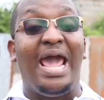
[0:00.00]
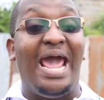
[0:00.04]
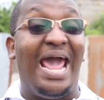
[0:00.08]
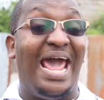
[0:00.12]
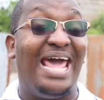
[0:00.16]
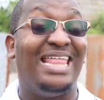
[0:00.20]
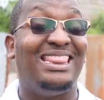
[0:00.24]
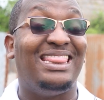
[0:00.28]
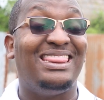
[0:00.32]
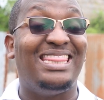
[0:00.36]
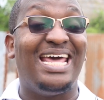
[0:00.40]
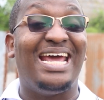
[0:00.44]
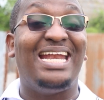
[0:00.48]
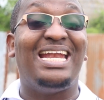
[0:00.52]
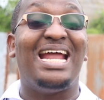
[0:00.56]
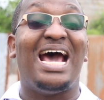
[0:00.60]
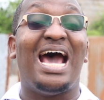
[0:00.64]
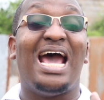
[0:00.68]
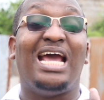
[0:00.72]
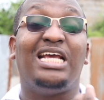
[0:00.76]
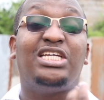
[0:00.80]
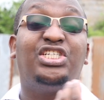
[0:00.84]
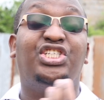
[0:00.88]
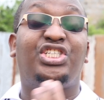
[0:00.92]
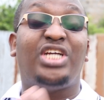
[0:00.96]
And then
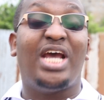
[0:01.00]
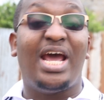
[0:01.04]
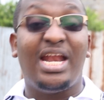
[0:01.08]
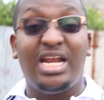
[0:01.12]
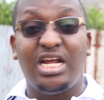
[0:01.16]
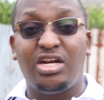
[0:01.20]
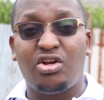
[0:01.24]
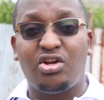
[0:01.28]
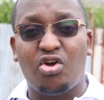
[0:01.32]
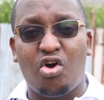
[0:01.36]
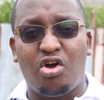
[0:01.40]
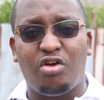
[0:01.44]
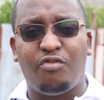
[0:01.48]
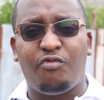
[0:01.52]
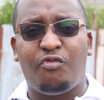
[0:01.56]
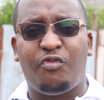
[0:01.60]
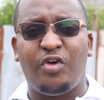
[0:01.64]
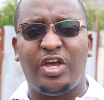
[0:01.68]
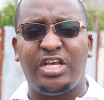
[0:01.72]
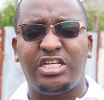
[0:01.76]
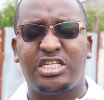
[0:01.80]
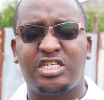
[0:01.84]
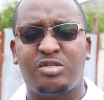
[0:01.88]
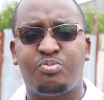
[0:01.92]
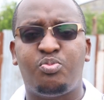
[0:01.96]
I shared it on
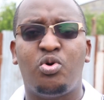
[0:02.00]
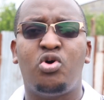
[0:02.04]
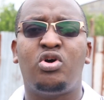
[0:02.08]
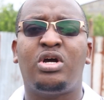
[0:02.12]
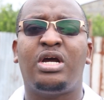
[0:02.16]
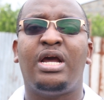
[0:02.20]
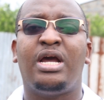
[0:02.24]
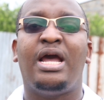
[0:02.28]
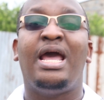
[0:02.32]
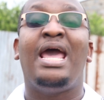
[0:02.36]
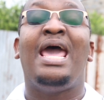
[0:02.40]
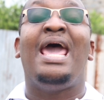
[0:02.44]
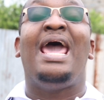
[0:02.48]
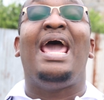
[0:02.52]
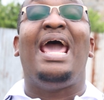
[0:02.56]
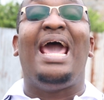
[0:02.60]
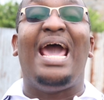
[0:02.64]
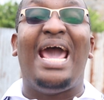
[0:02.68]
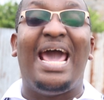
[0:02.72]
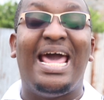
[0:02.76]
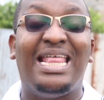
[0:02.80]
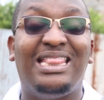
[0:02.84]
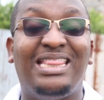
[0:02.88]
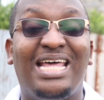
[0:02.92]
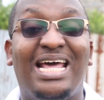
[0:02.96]
Facebook,
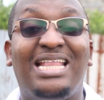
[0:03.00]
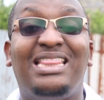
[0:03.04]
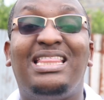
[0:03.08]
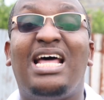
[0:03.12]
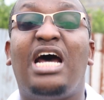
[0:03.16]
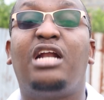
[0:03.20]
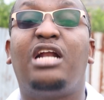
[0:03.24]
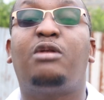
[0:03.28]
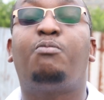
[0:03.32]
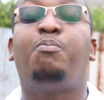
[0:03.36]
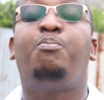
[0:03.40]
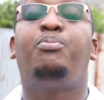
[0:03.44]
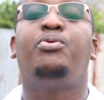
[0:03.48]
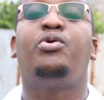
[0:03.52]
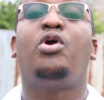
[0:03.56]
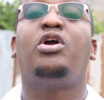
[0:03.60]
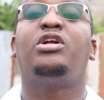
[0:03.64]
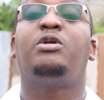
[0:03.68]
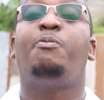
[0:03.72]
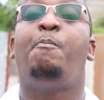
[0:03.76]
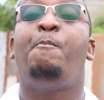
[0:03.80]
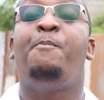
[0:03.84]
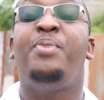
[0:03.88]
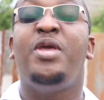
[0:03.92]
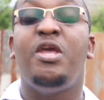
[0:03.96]
and then that brought
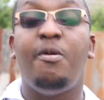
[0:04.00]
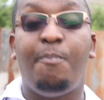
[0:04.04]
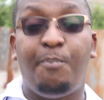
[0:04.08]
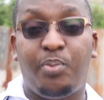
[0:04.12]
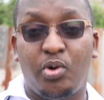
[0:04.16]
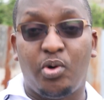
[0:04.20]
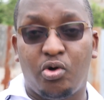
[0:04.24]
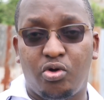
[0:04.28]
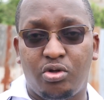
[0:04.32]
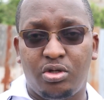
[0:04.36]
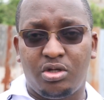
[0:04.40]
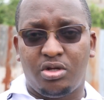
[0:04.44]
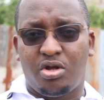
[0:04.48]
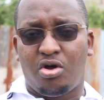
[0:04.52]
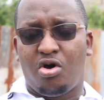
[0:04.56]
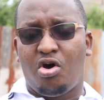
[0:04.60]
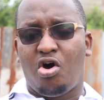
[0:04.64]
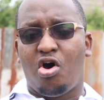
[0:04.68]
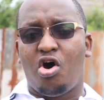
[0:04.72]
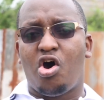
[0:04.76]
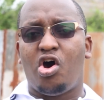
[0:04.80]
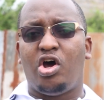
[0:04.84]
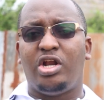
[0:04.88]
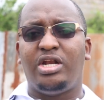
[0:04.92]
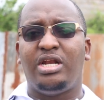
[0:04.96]
people
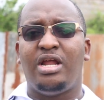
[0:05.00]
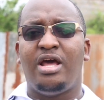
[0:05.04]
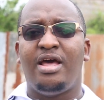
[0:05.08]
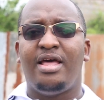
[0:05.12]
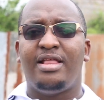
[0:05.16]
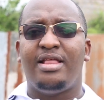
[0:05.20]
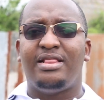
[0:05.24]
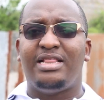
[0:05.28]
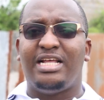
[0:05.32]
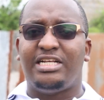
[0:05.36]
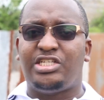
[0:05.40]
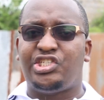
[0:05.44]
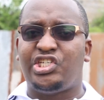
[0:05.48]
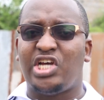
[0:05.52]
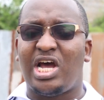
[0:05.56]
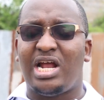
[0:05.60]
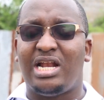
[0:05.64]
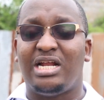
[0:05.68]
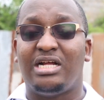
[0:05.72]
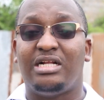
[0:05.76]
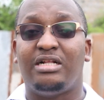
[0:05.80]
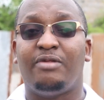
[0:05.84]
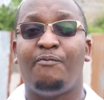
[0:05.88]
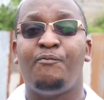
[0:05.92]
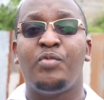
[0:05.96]
on the
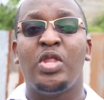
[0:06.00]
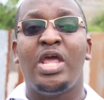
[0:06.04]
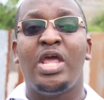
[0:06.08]
channel.